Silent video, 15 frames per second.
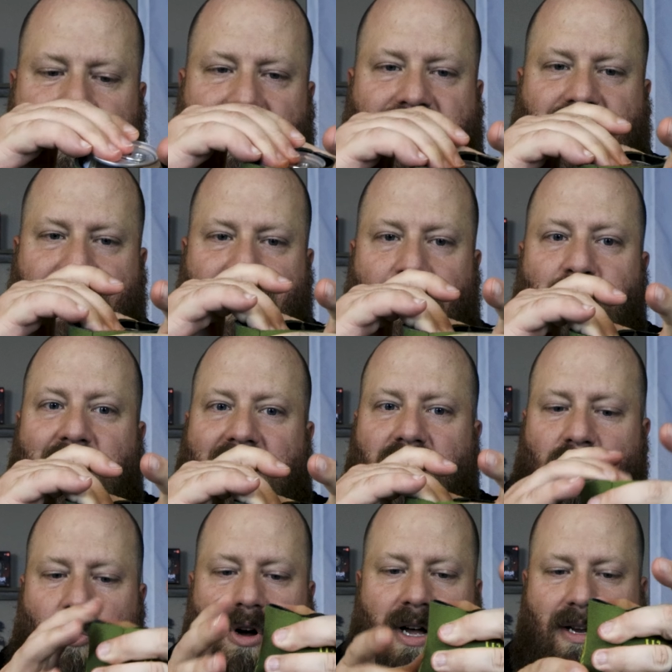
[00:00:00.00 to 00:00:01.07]
this is a
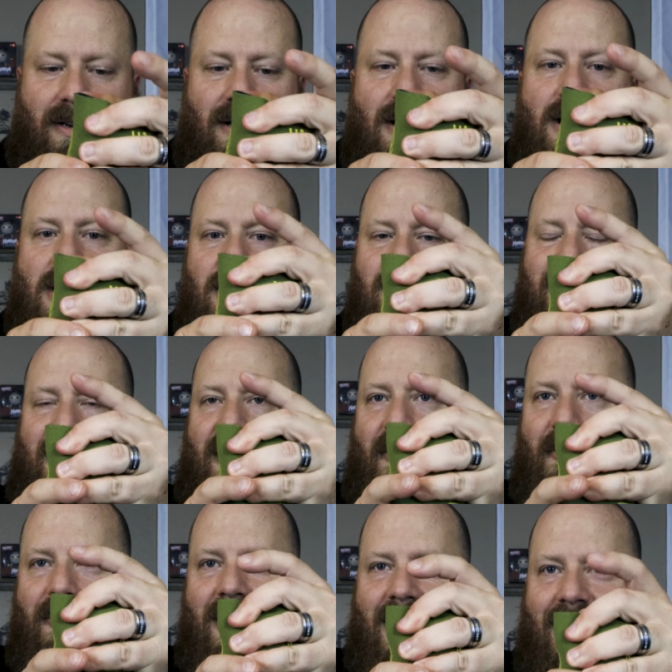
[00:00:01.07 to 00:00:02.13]
bigger one,
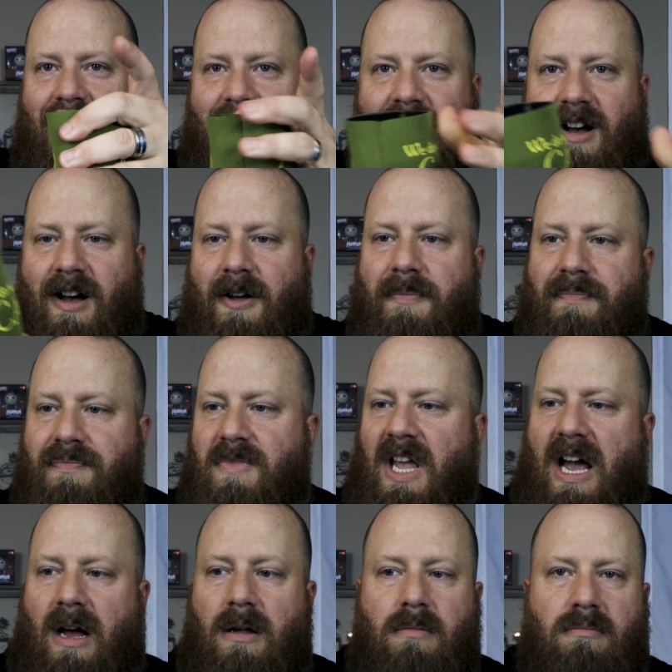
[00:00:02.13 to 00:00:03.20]
so uh,
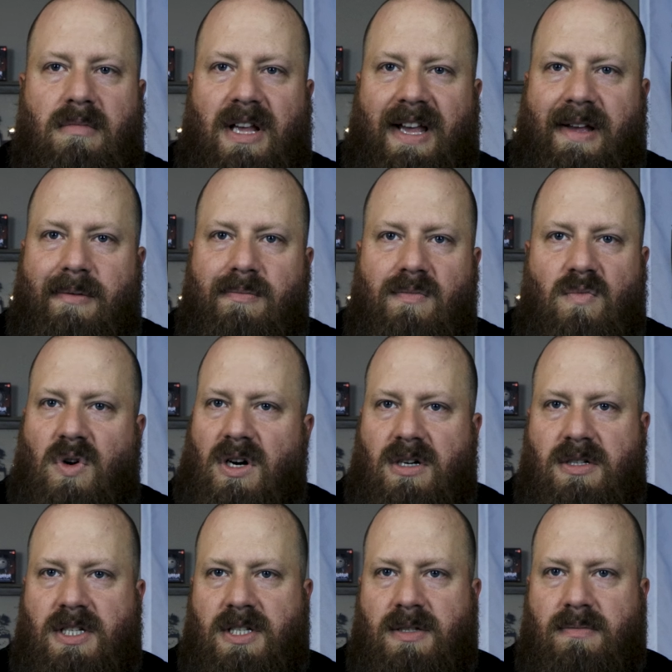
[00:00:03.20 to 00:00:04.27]
yeah, it
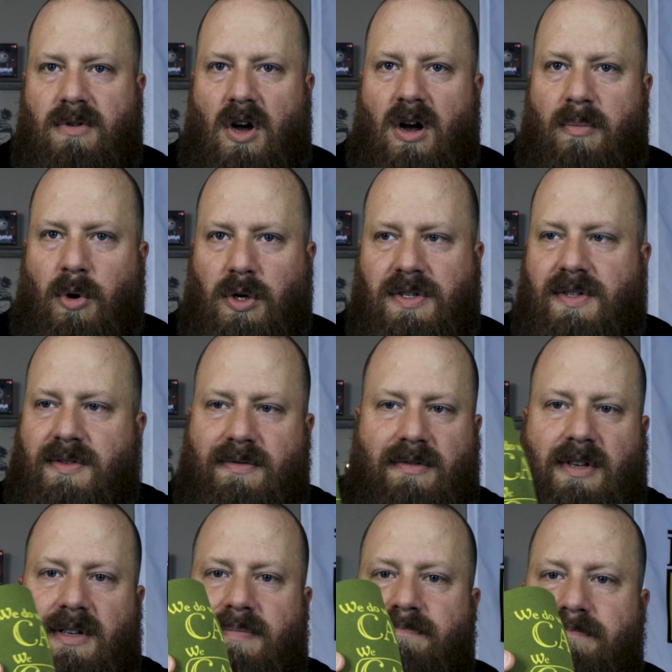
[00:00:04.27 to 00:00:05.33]
works almost
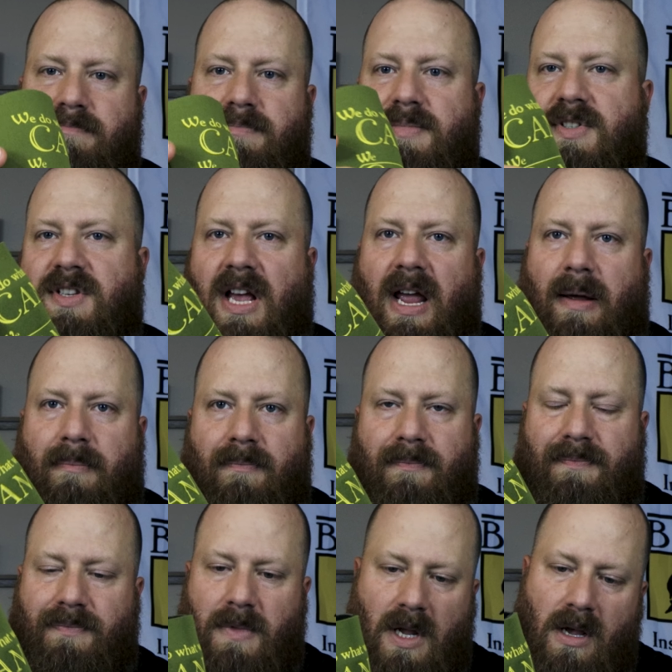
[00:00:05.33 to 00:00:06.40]
the same.
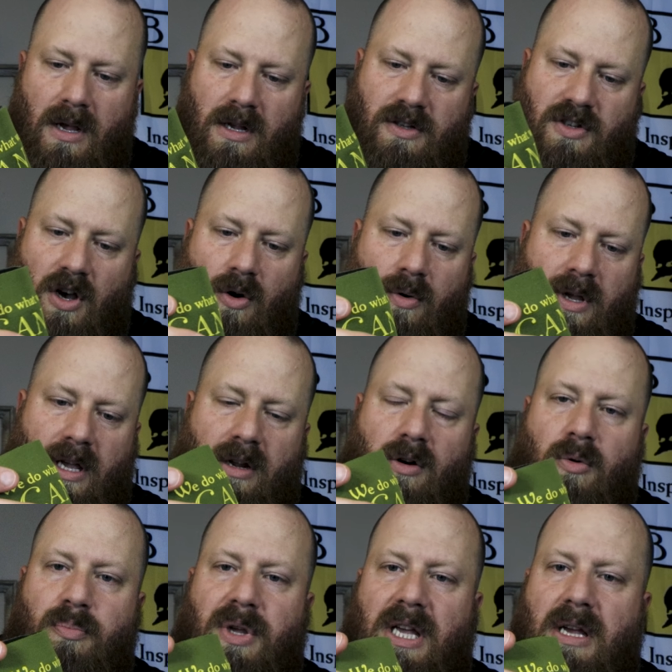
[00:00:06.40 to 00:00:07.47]
So
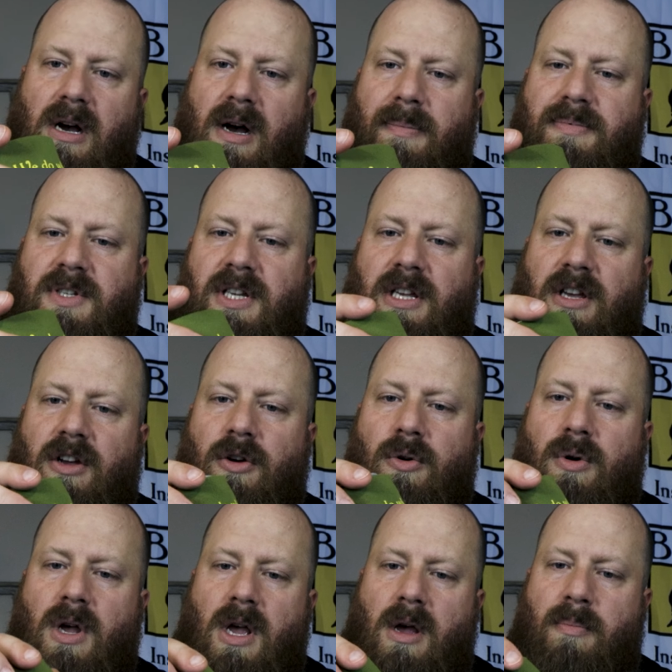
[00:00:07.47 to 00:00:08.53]
it'll be up to
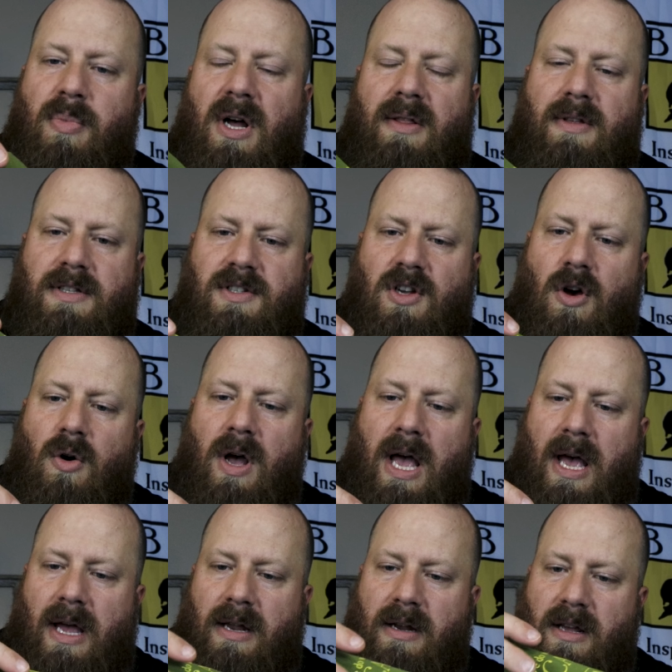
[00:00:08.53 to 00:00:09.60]
you, but let's go
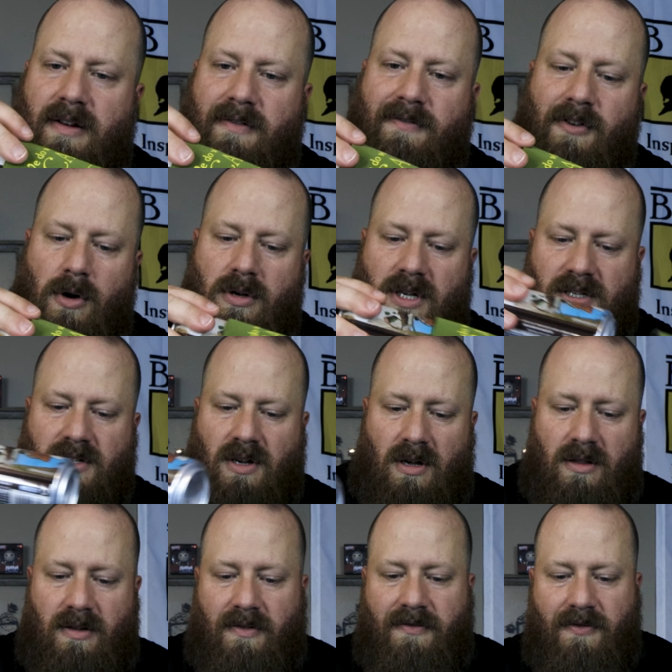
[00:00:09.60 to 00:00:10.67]
ahead and focus
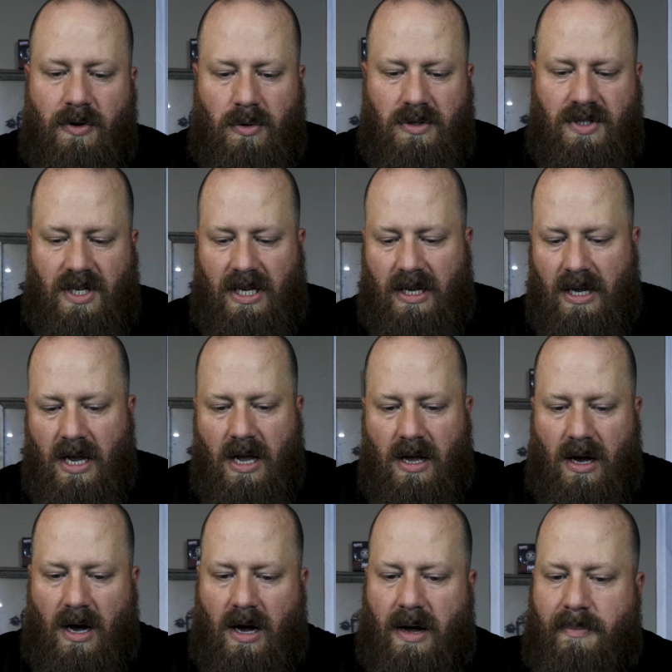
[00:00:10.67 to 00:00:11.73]
on the Phoozy
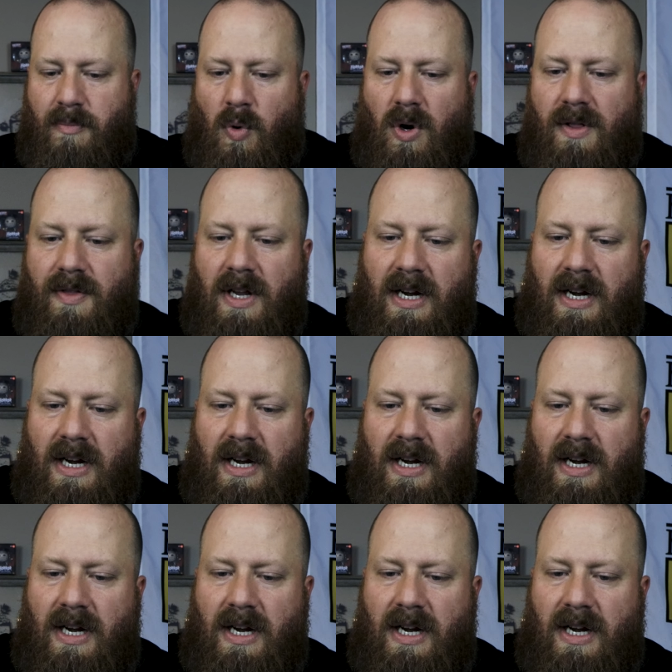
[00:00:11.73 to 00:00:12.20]
uh, more than